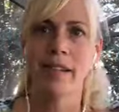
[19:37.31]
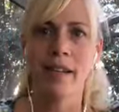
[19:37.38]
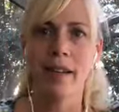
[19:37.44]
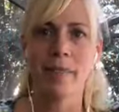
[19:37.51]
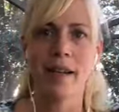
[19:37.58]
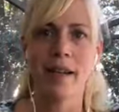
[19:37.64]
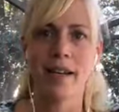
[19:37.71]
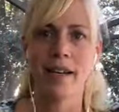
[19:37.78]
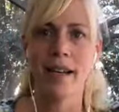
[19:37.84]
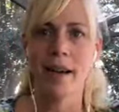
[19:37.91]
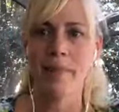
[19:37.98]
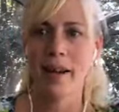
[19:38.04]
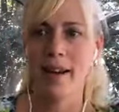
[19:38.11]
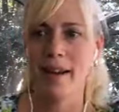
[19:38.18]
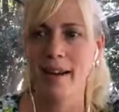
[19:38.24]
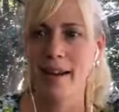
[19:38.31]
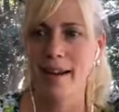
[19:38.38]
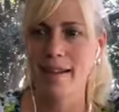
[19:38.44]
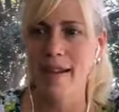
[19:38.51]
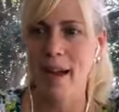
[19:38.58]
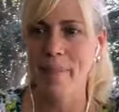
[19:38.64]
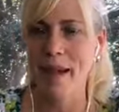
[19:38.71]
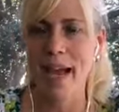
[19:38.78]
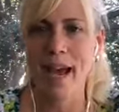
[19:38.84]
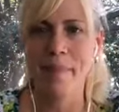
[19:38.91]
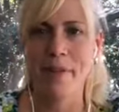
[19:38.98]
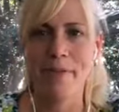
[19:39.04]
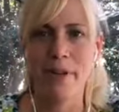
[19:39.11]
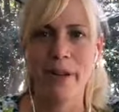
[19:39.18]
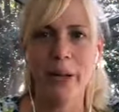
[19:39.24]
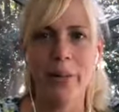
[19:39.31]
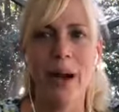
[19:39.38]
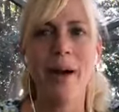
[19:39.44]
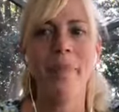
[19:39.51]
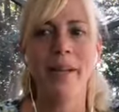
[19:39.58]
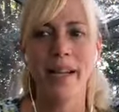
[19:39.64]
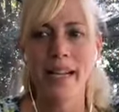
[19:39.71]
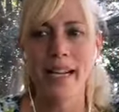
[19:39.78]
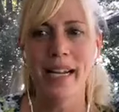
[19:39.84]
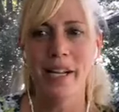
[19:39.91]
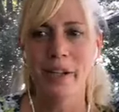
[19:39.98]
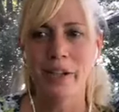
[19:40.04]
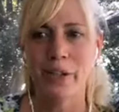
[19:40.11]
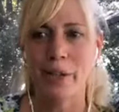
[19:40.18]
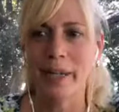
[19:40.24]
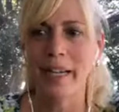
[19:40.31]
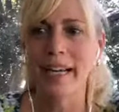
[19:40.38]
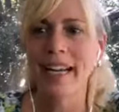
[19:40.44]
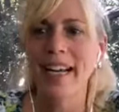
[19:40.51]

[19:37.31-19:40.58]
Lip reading: Like I'm gonna not be happy for a little while, but then you get used to it.